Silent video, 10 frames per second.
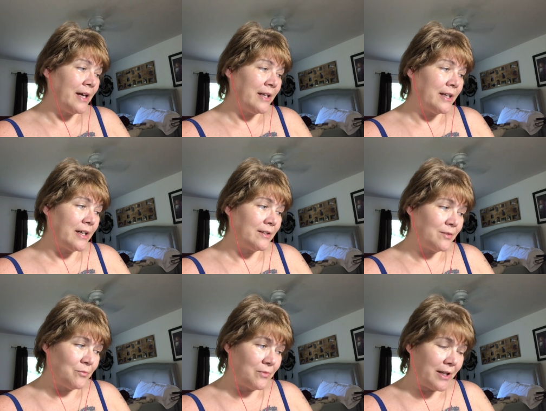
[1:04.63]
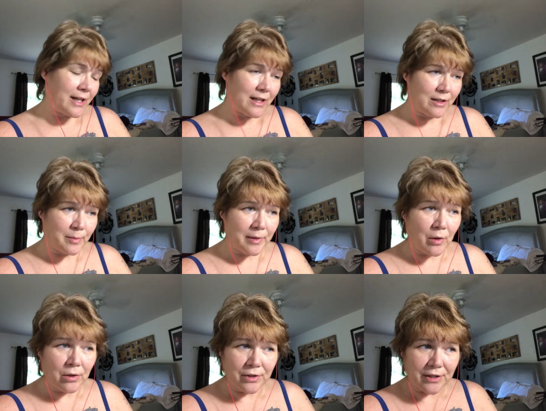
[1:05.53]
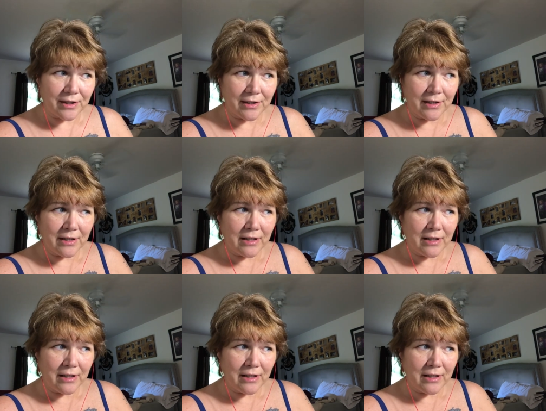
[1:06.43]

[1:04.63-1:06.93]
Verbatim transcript: and then when I got a little bit older,